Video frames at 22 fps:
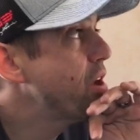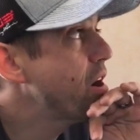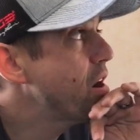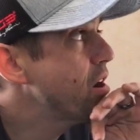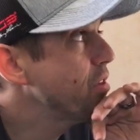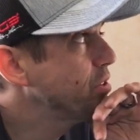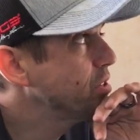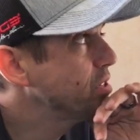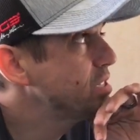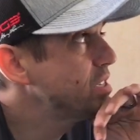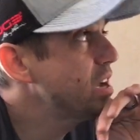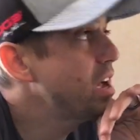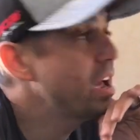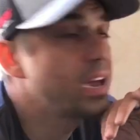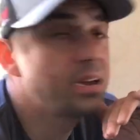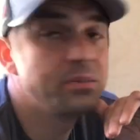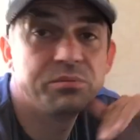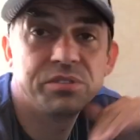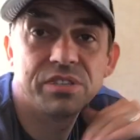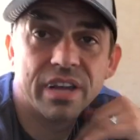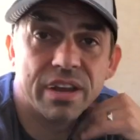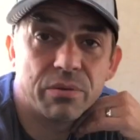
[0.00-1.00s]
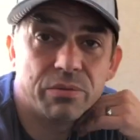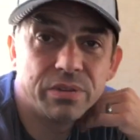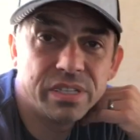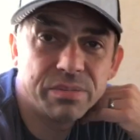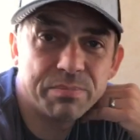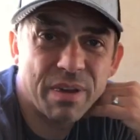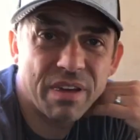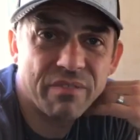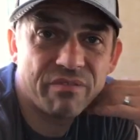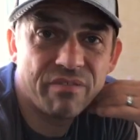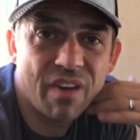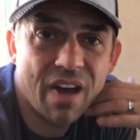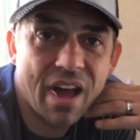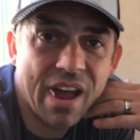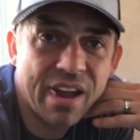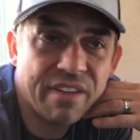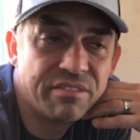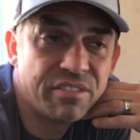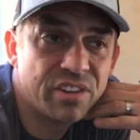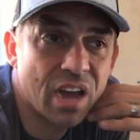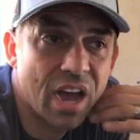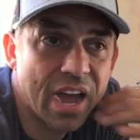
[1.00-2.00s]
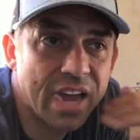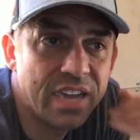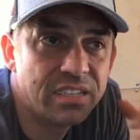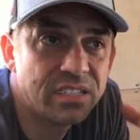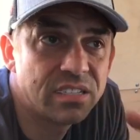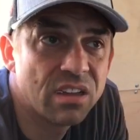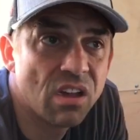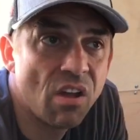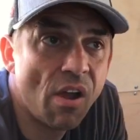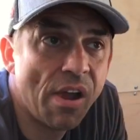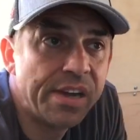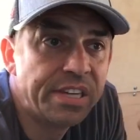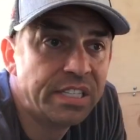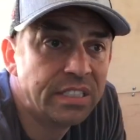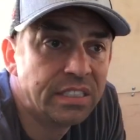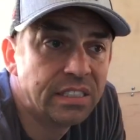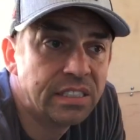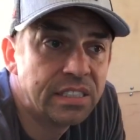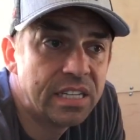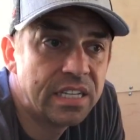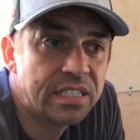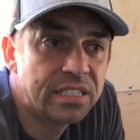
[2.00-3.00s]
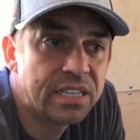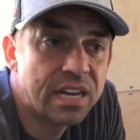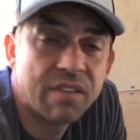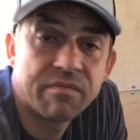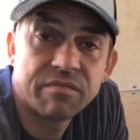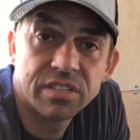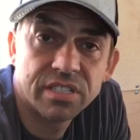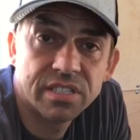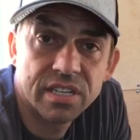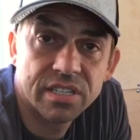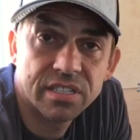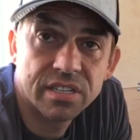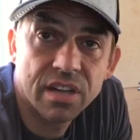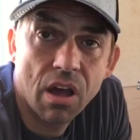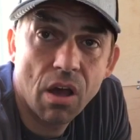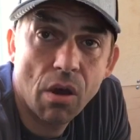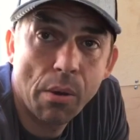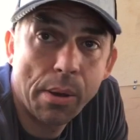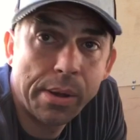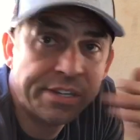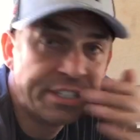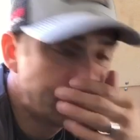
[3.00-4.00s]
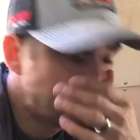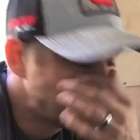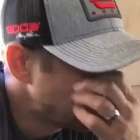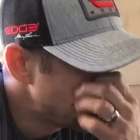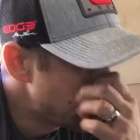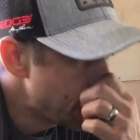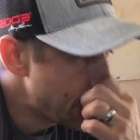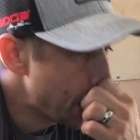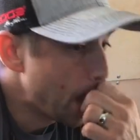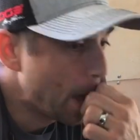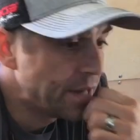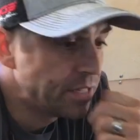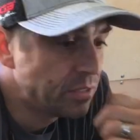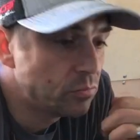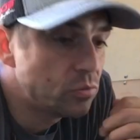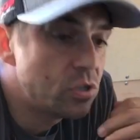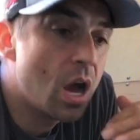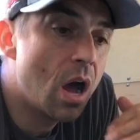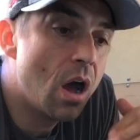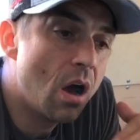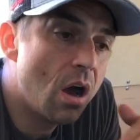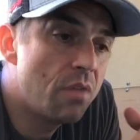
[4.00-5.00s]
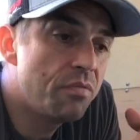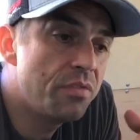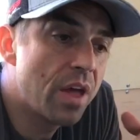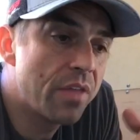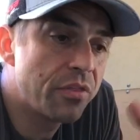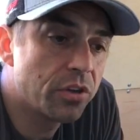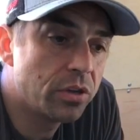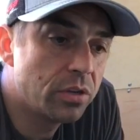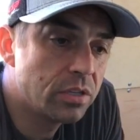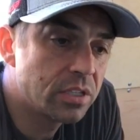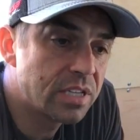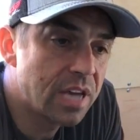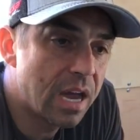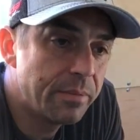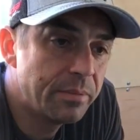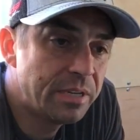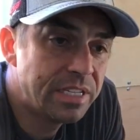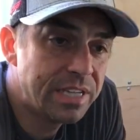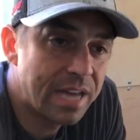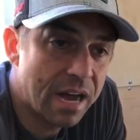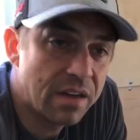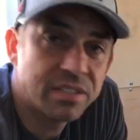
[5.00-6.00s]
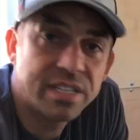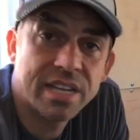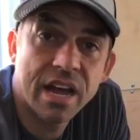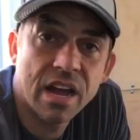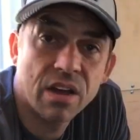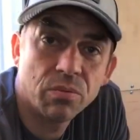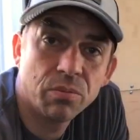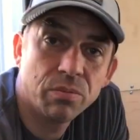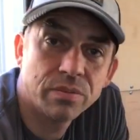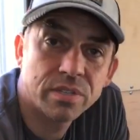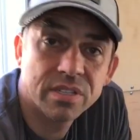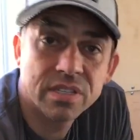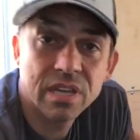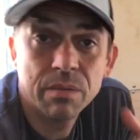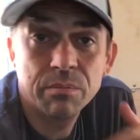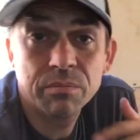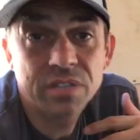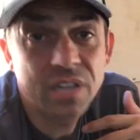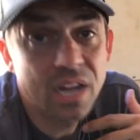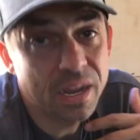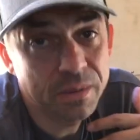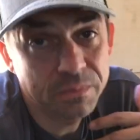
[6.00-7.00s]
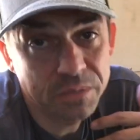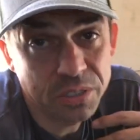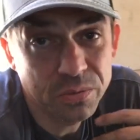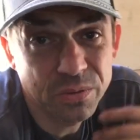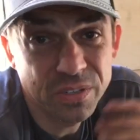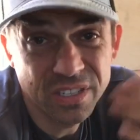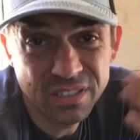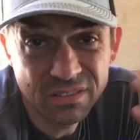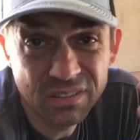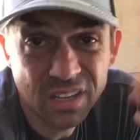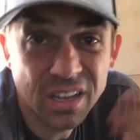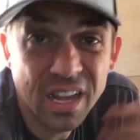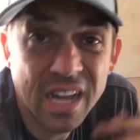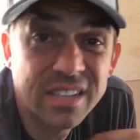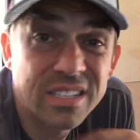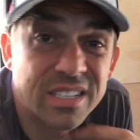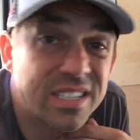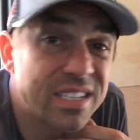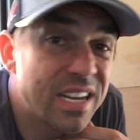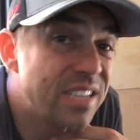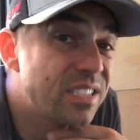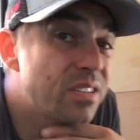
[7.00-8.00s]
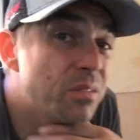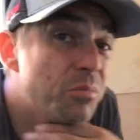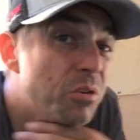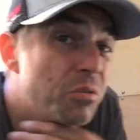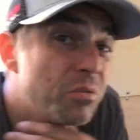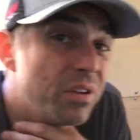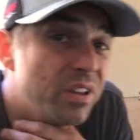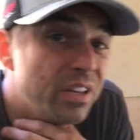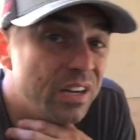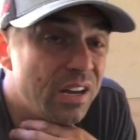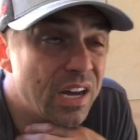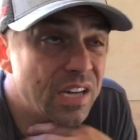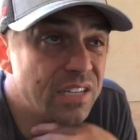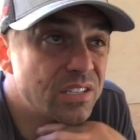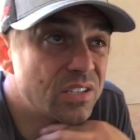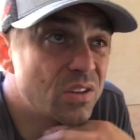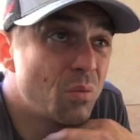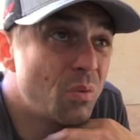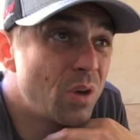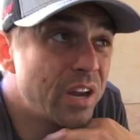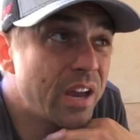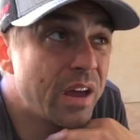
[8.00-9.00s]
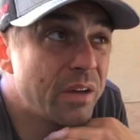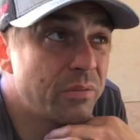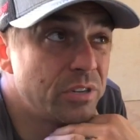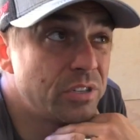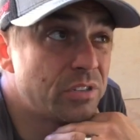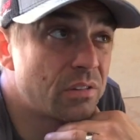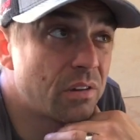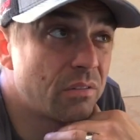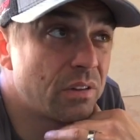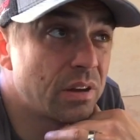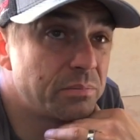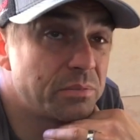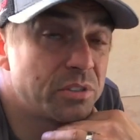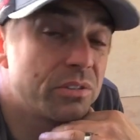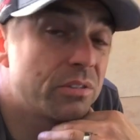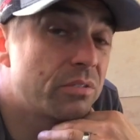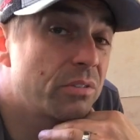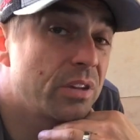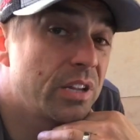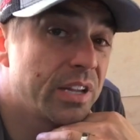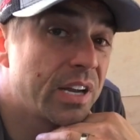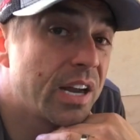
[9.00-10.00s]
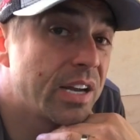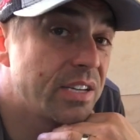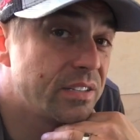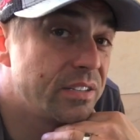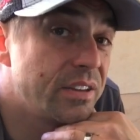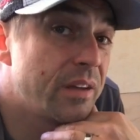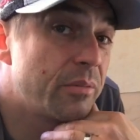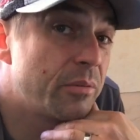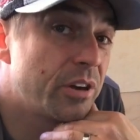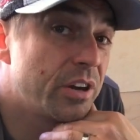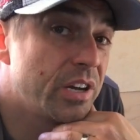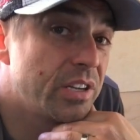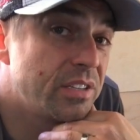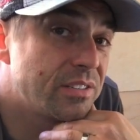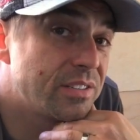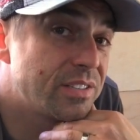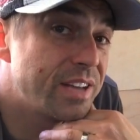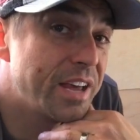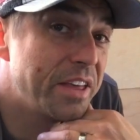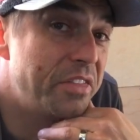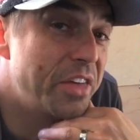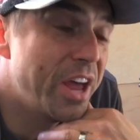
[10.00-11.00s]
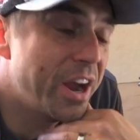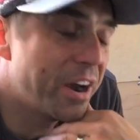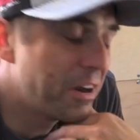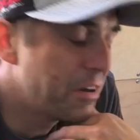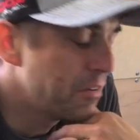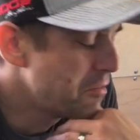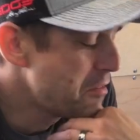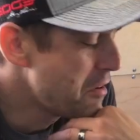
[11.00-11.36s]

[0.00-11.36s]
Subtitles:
there are those times, like we spent 5 nights in San Francisco. Not the whole time in downtown. Sometimes we elect to stay somewhere really nice. So one night we drove up to a really nice neighborhood and stayed there.